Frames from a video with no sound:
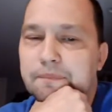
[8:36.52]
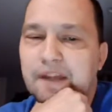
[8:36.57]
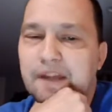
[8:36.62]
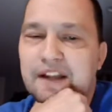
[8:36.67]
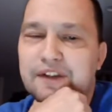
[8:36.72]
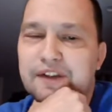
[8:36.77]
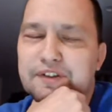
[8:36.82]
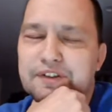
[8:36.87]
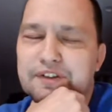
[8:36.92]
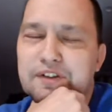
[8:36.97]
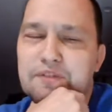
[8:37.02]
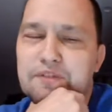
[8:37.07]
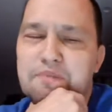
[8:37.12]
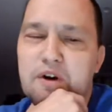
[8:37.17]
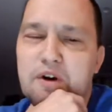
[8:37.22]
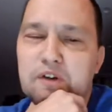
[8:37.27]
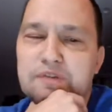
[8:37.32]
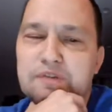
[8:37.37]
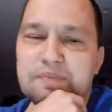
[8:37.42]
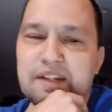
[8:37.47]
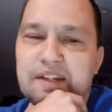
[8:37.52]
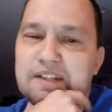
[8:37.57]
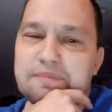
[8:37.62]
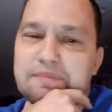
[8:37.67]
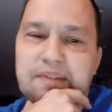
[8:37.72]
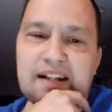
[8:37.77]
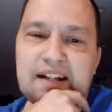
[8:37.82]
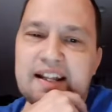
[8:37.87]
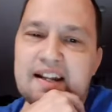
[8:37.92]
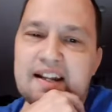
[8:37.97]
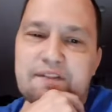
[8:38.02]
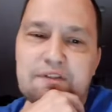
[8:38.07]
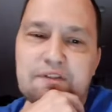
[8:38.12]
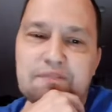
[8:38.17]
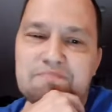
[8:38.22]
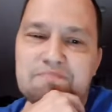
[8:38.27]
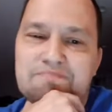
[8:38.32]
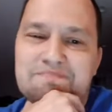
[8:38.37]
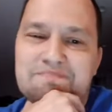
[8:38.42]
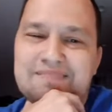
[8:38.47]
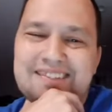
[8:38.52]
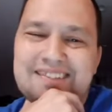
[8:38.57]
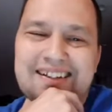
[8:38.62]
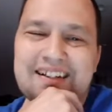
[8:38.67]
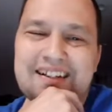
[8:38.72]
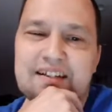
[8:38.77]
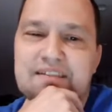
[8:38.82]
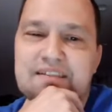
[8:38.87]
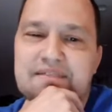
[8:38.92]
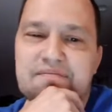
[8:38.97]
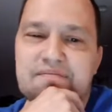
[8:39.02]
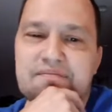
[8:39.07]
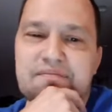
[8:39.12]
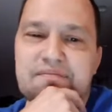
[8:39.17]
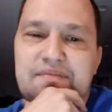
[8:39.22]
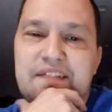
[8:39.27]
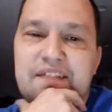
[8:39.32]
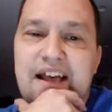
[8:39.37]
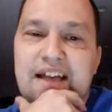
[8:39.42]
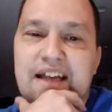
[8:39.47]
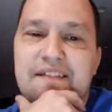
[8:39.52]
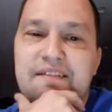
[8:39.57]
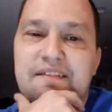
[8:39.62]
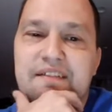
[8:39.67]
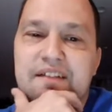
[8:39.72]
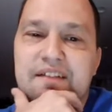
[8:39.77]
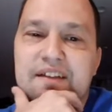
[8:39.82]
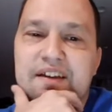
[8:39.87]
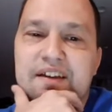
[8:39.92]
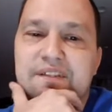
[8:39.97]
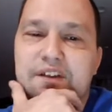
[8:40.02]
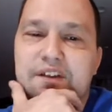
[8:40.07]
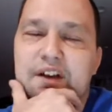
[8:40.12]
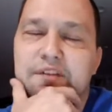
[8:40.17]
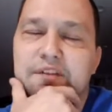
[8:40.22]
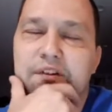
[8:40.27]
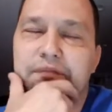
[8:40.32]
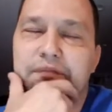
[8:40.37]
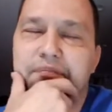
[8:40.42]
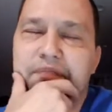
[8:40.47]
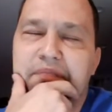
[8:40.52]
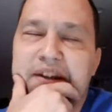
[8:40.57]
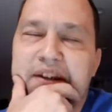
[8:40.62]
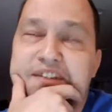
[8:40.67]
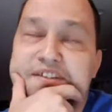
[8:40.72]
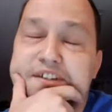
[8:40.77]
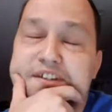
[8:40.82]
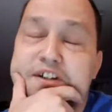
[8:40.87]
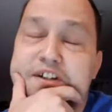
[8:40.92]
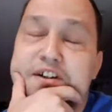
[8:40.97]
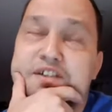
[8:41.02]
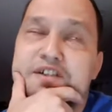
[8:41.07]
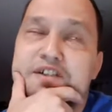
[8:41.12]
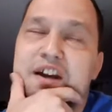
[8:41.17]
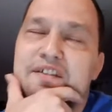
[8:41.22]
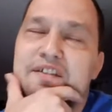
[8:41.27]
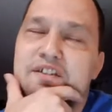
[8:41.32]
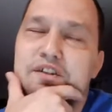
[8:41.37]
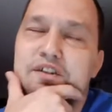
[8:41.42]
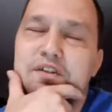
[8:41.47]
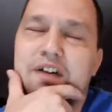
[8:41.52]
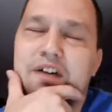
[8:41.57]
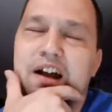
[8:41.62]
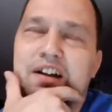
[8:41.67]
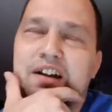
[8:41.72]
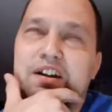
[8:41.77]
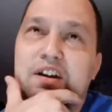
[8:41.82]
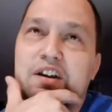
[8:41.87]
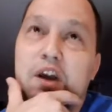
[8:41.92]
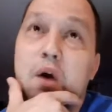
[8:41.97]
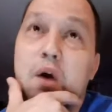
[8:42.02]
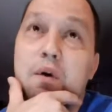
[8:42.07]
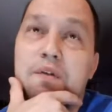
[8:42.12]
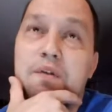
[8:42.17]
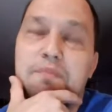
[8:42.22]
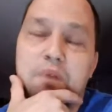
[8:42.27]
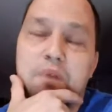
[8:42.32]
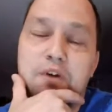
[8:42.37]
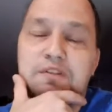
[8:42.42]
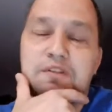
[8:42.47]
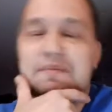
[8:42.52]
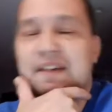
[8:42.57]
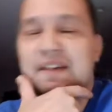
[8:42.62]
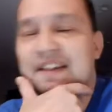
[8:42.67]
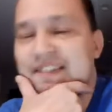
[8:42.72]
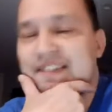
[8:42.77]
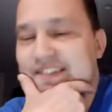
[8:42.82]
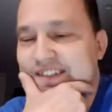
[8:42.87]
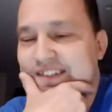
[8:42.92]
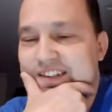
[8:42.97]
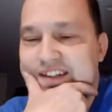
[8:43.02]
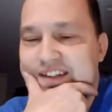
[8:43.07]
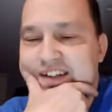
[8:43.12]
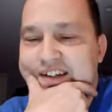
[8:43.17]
I used to do Postmates, but I never. Not if you're ever considering driving, do not go with Postmates.